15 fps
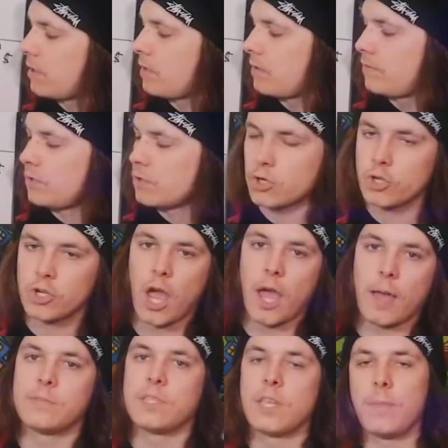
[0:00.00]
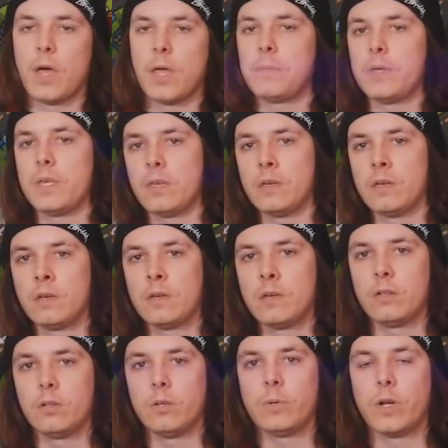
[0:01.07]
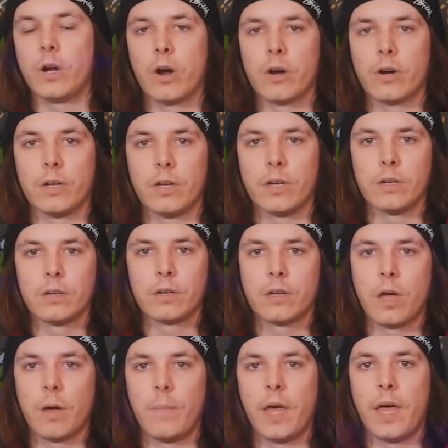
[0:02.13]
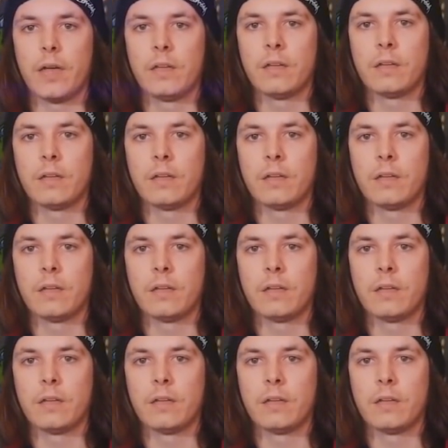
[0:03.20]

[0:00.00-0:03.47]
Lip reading: then future jobs, they might be a little bit harder to come by.